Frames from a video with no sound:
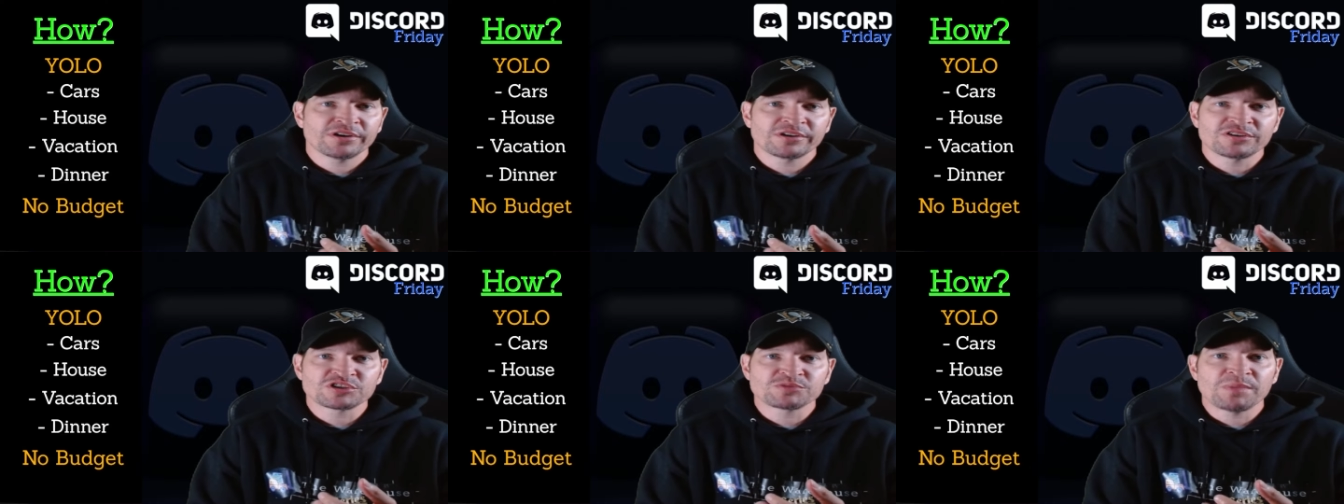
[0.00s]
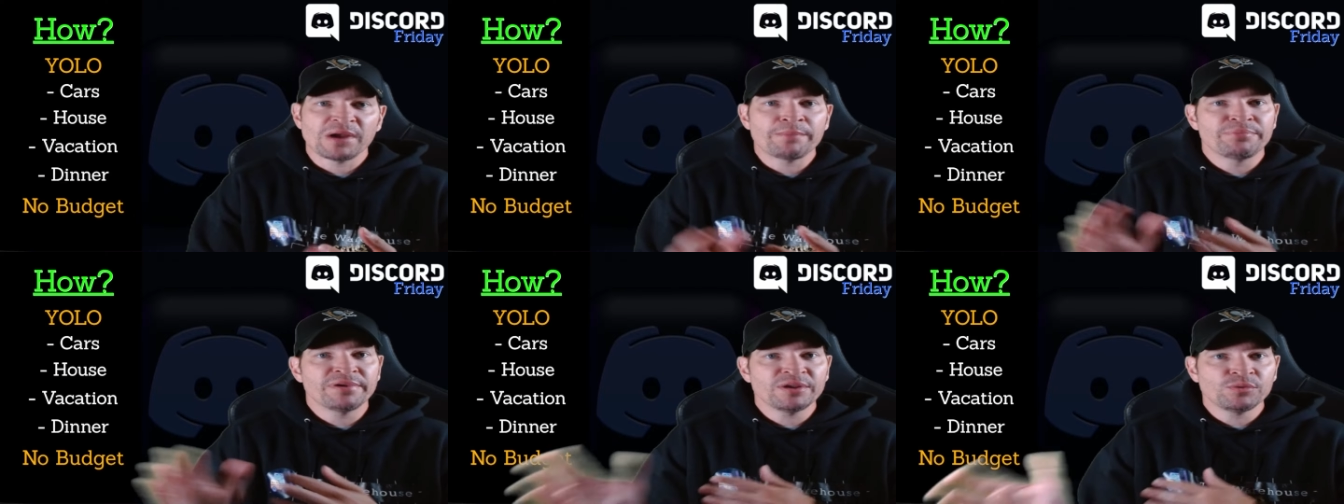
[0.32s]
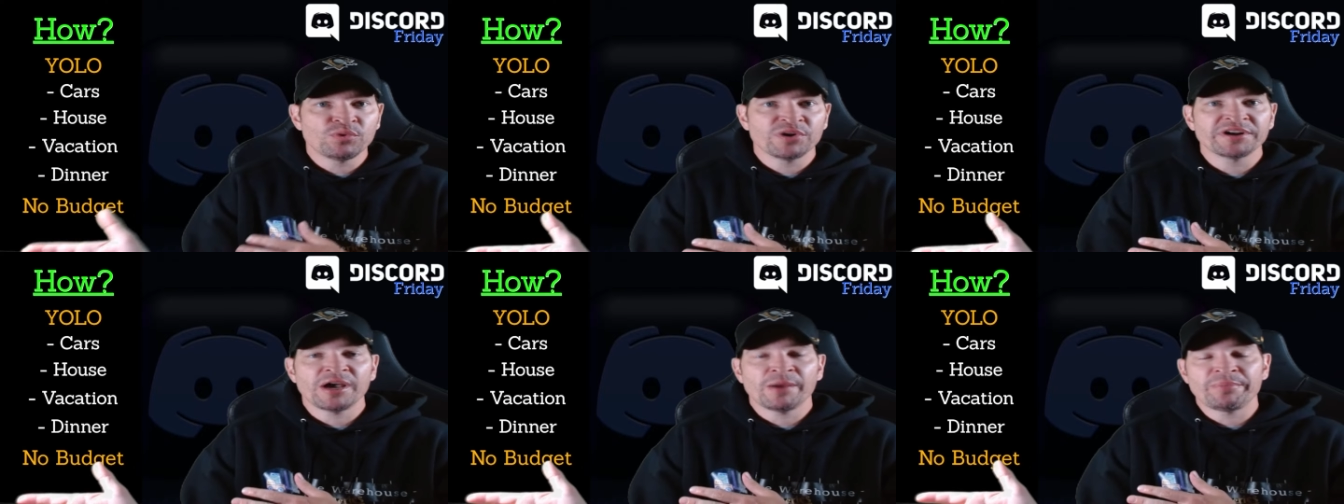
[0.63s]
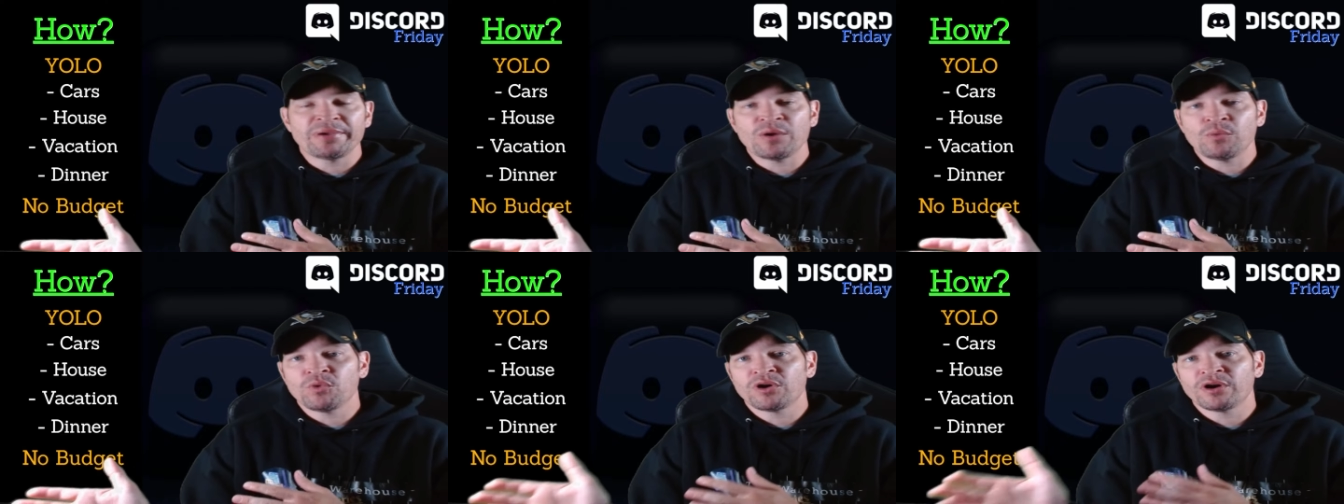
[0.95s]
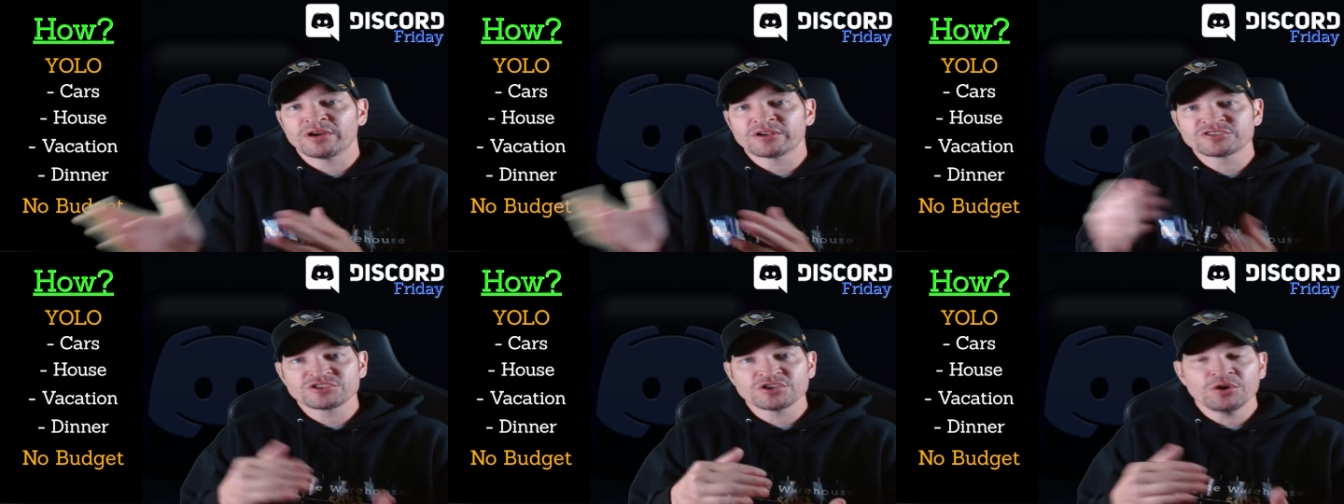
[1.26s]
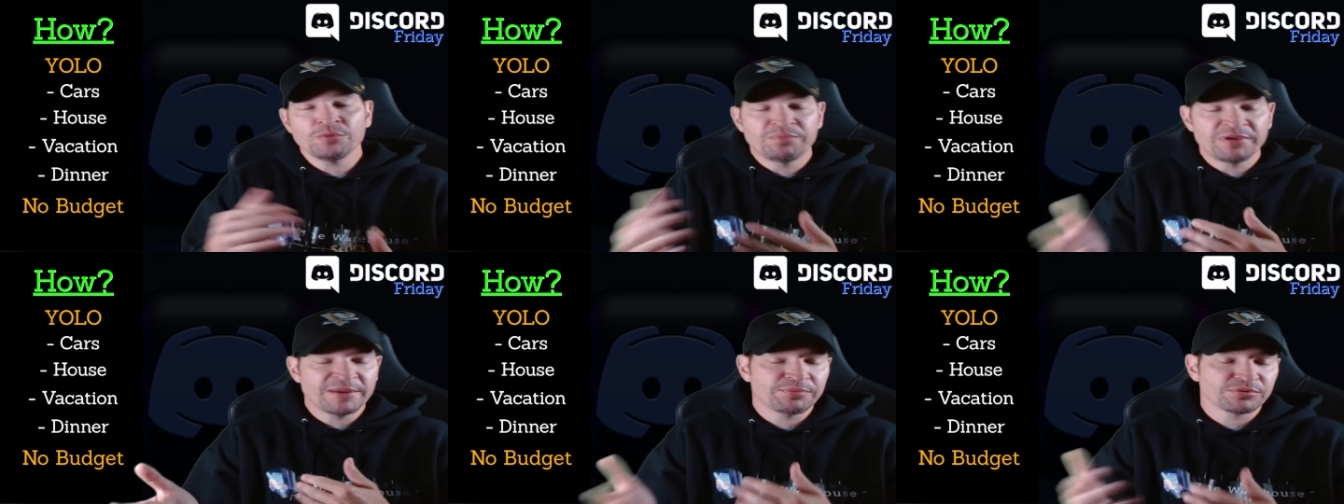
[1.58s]
Because my bid went up at work,
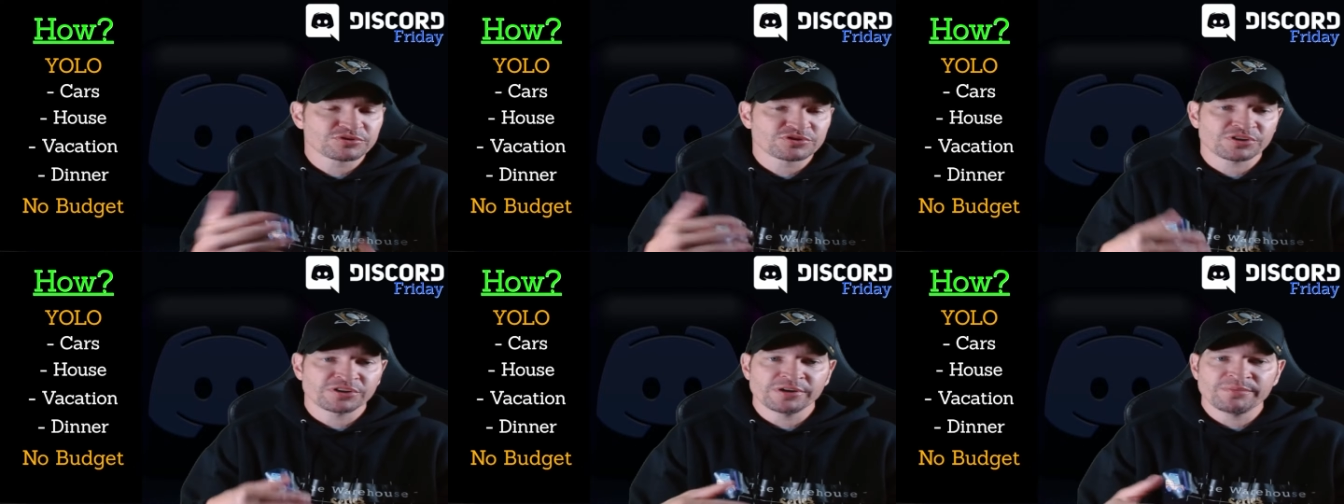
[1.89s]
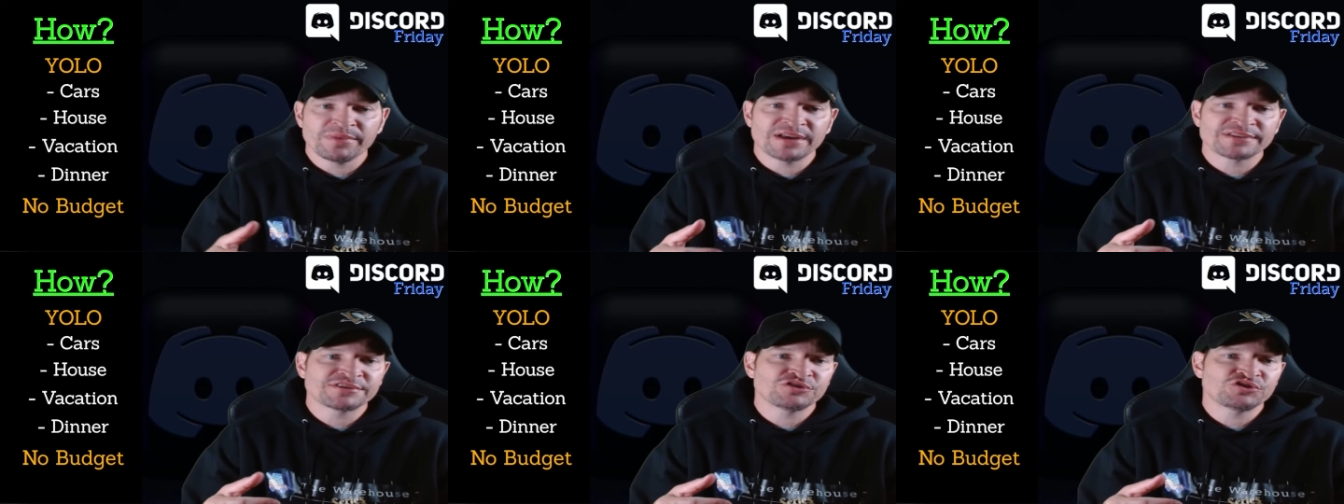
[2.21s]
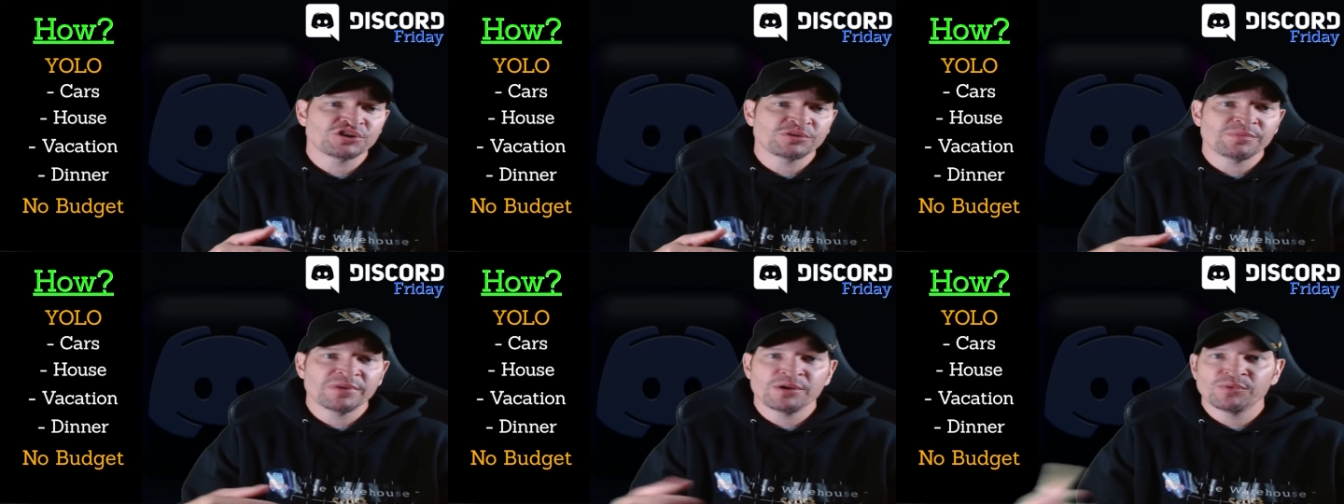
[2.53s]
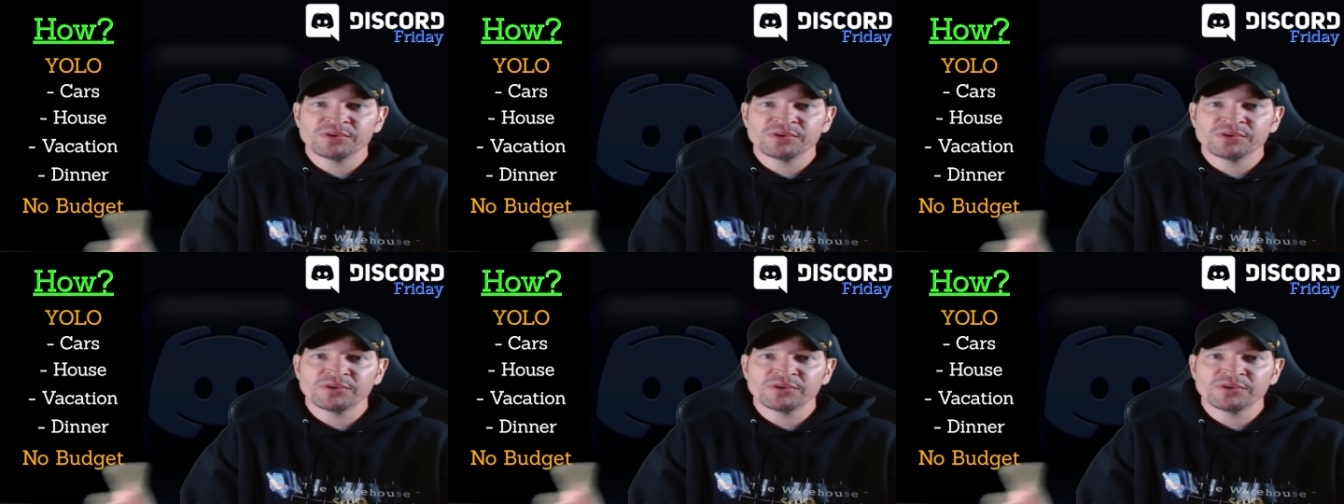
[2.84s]
so people started messaging me,